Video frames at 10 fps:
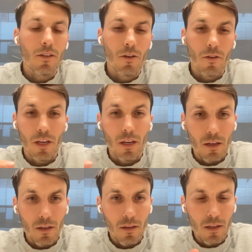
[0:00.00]
so
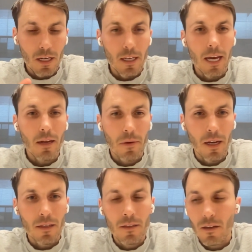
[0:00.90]
the the net
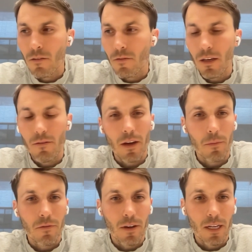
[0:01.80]
base of the
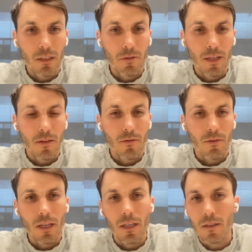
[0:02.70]
Vaporfly Next Percent
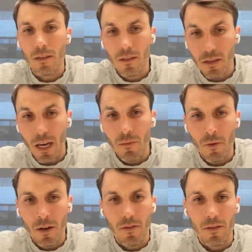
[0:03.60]
3 is the same
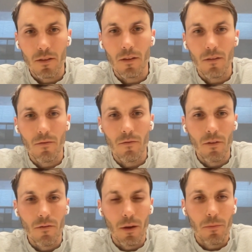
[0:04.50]
with is the, the
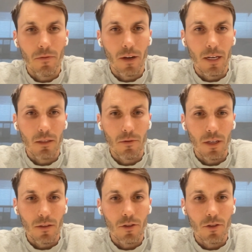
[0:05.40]
Vaporfly Next Percent